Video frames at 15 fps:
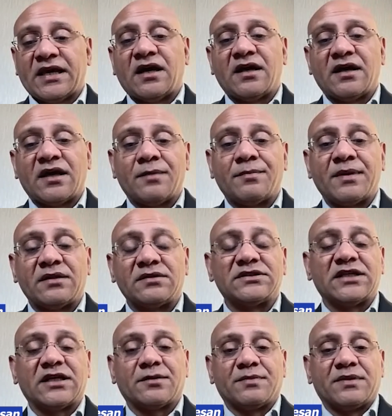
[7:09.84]
AI ML
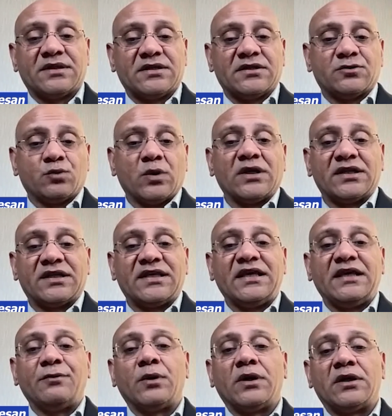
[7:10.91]
segment is one
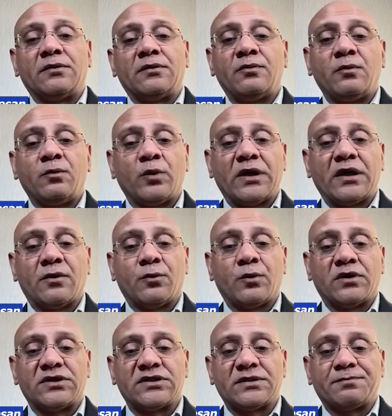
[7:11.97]
key one where
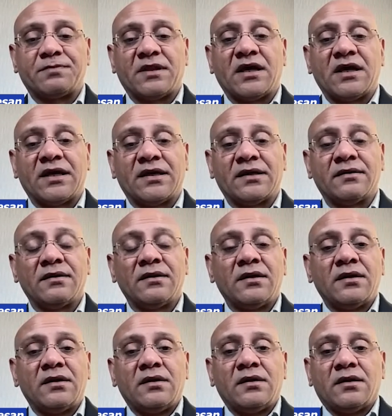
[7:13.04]
we're supplying
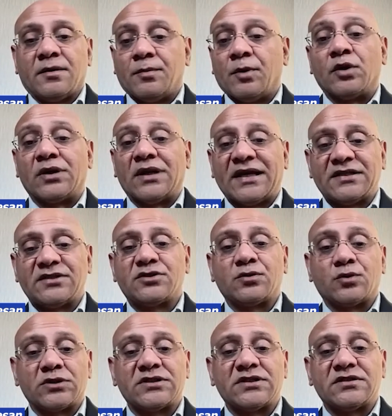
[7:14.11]
remote light
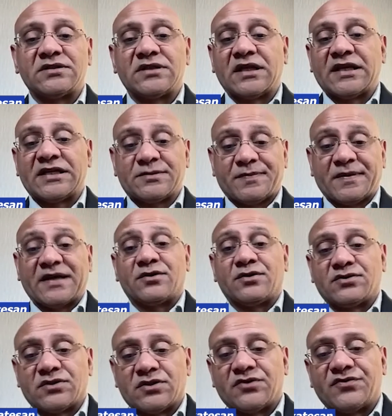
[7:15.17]
sources and expect
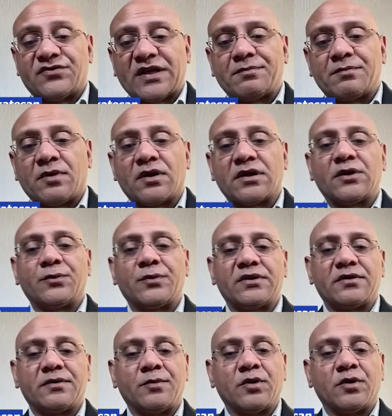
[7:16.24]
to serve that market
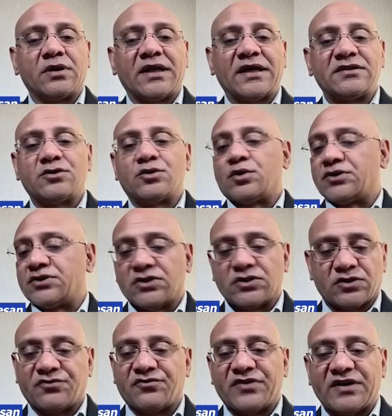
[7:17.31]
with remote light
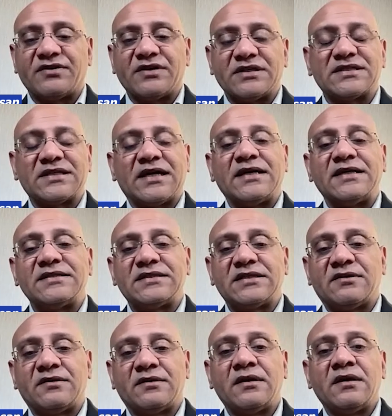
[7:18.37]
sources of various kinds
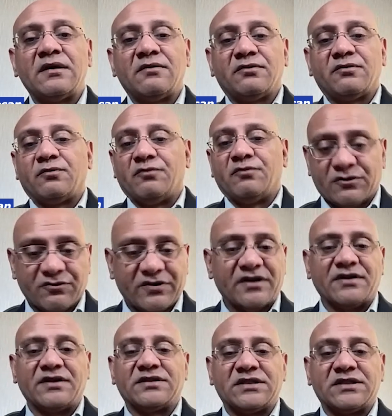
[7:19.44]
and with
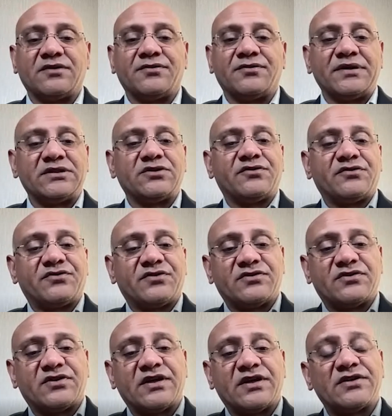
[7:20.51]
various degrees of
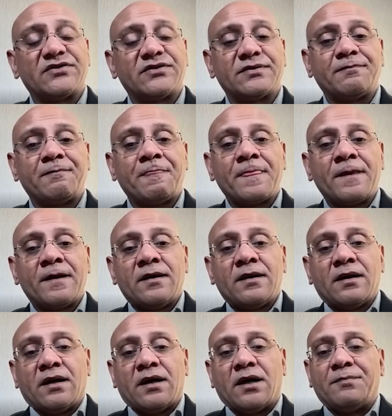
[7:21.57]
differentiation.
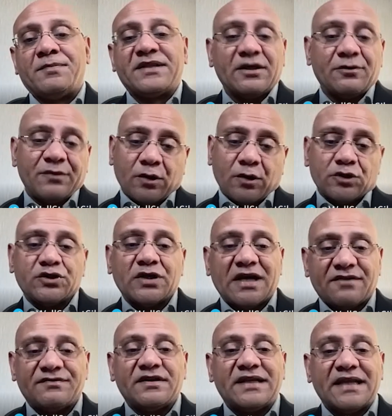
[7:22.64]
But then we also
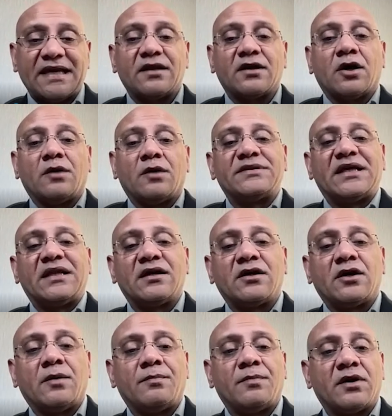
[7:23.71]
have the datacom
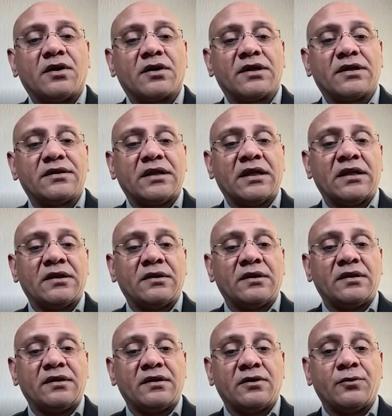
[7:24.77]
telecom market.
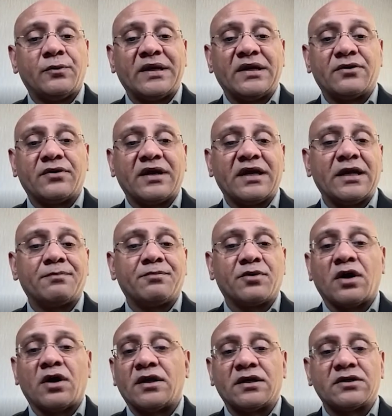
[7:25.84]
And here we create
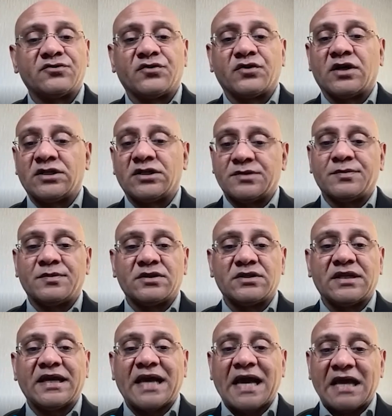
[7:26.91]
products for customers
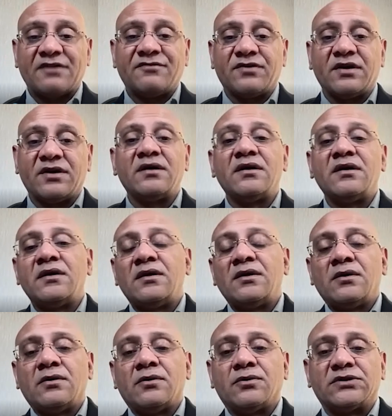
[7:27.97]
like ADVA,
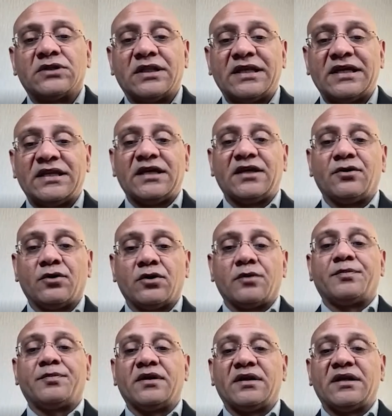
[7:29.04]
who's a leading
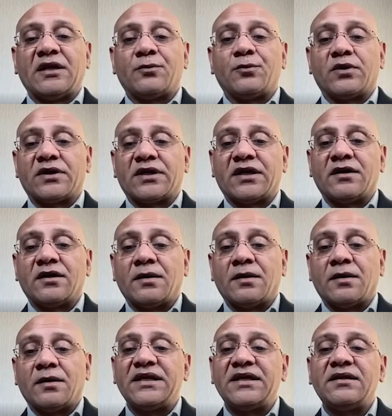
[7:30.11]
European networking
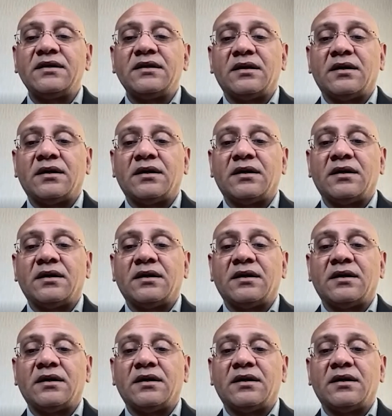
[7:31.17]
company.